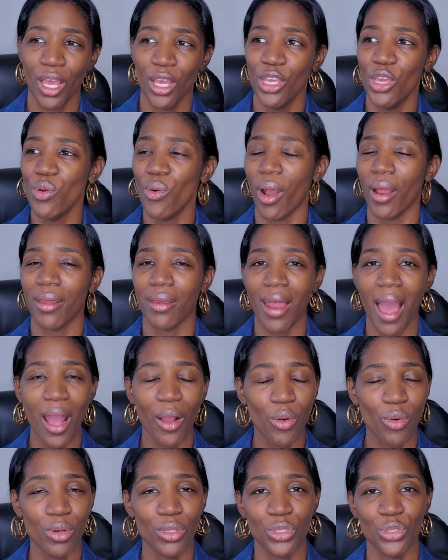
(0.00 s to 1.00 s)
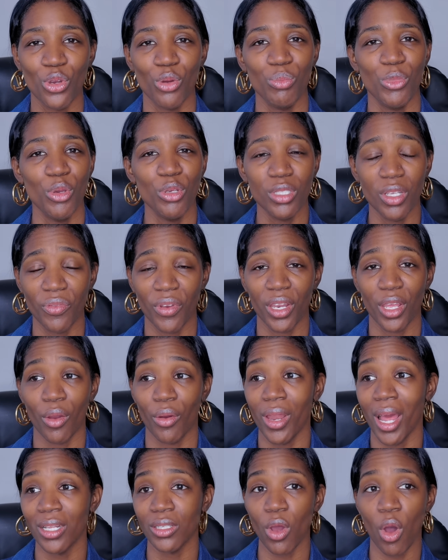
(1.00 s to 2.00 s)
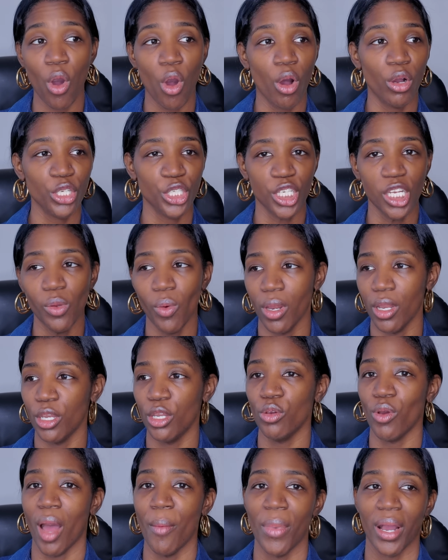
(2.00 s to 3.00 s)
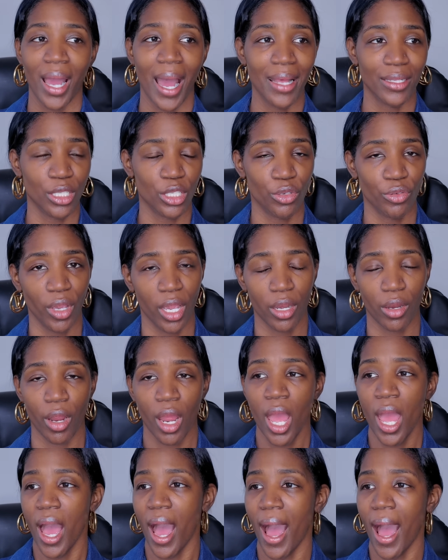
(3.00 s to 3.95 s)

You are not going to a music video, and that's all she want to do. I'm a content creator.